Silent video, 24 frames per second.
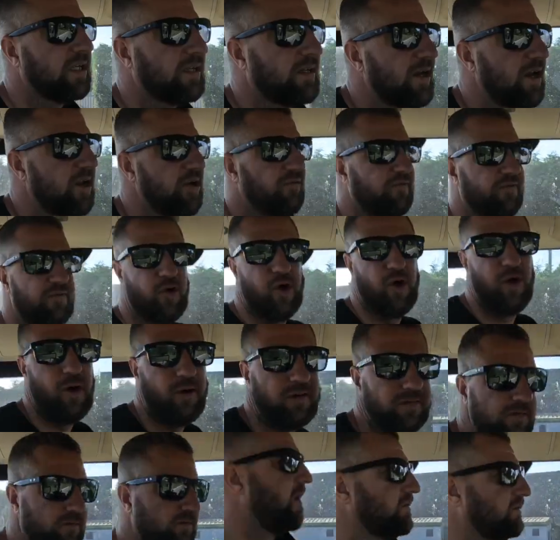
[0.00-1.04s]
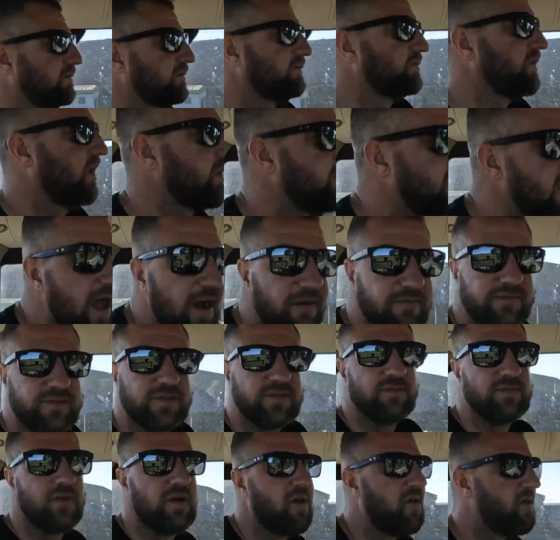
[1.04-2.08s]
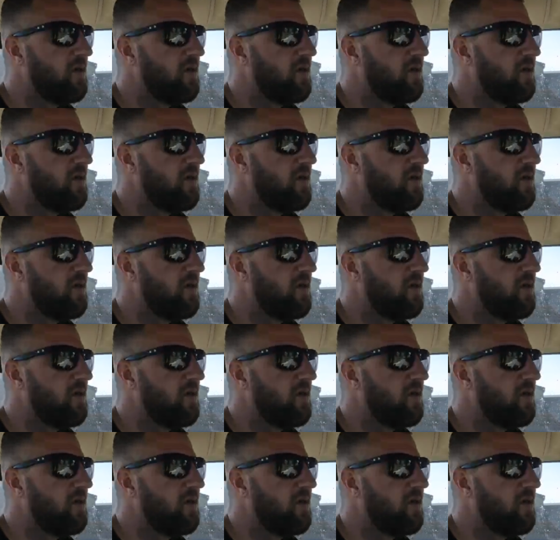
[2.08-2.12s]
Just a little fork. We're trying to be helpful.